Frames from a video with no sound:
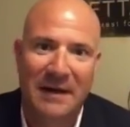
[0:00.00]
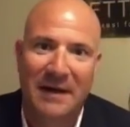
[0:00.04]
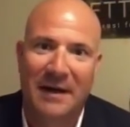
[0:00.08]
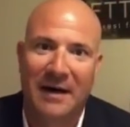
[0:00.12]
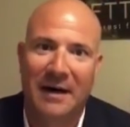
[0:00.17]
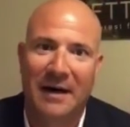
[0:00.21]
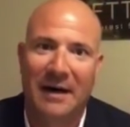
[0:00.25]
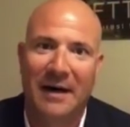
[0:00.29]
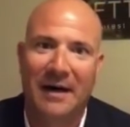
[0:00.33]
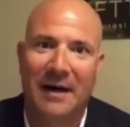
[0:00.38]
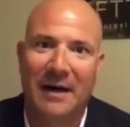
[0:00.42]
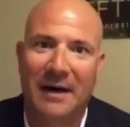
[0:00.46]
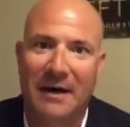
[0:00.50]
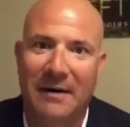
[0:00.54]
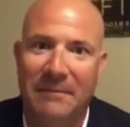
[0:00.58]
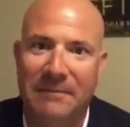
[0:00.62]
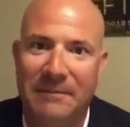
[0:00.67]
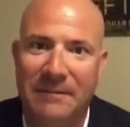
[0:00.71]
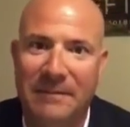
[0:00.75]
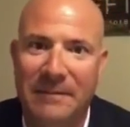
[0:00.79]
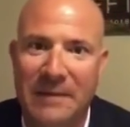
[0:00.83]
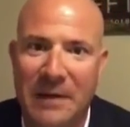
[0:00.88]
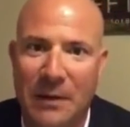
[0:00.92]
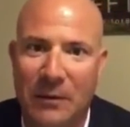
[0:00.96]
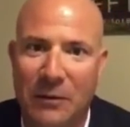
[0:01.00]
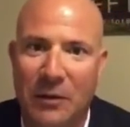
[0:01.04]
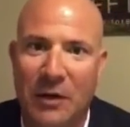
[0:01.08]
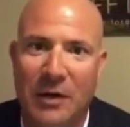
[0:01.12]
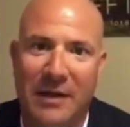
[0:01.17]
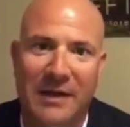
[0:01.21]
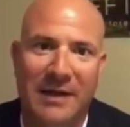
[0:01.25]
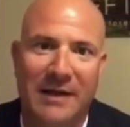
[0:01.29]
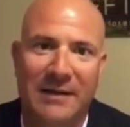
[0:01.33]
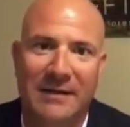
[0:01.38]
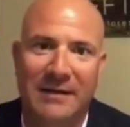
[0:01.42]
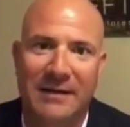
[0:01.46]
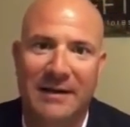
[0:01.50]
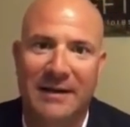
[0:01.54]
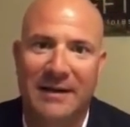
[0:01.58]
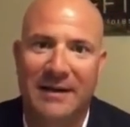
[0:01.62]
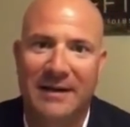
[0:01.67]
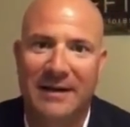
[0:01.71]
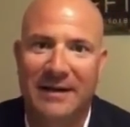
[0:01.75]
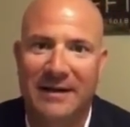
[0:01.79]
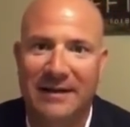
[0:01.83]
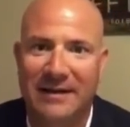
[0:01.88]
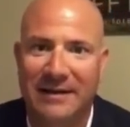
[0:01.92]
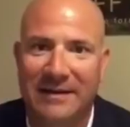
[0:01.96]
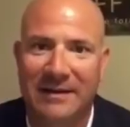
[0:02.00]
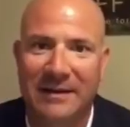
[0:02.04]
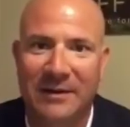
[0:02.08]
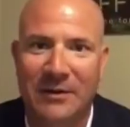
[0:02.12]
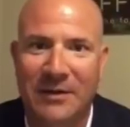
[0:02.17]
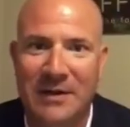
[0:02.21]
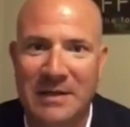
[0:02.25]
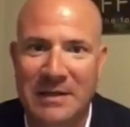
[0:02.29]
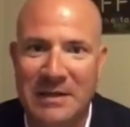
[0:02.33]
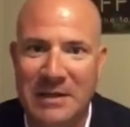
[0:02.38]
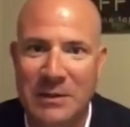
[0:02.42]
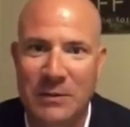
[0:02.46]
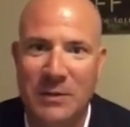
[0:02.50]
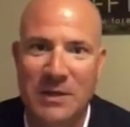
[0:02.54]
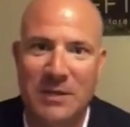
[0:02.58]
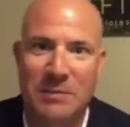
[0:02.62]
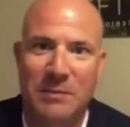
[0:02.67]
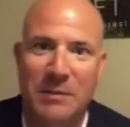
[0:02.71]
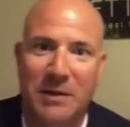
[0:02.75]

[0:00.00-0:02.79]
Look, they're in U.S.